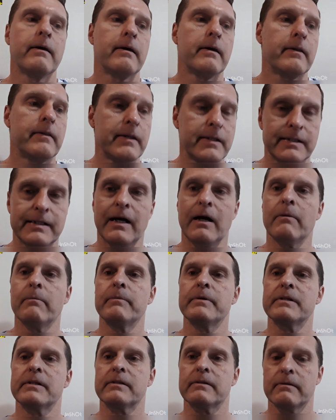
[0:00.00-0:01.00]
This album
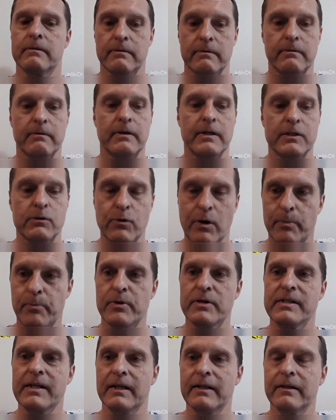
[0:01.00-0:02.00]
is
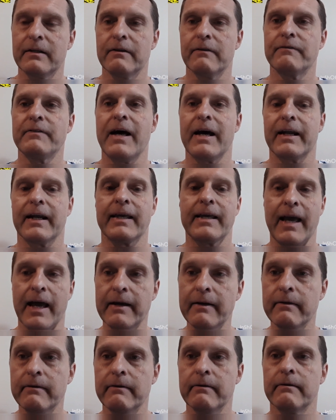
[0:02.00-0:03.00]
representative of that
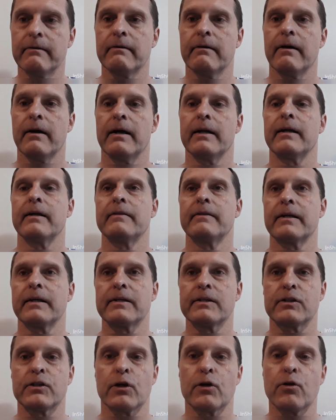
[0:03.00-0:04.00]
again, and I think
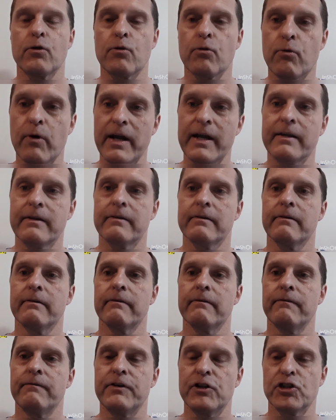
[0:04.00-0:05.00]
it's a great
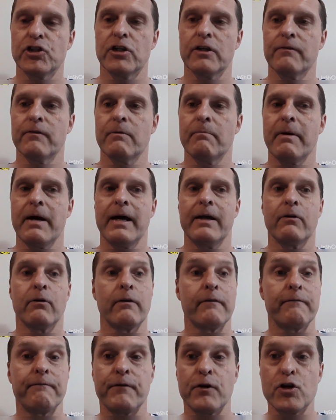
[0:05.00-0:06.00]
vision of the band or
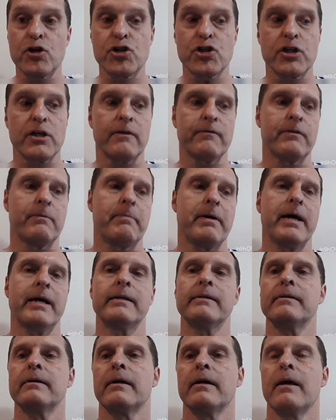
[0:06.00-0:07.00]
version of the band.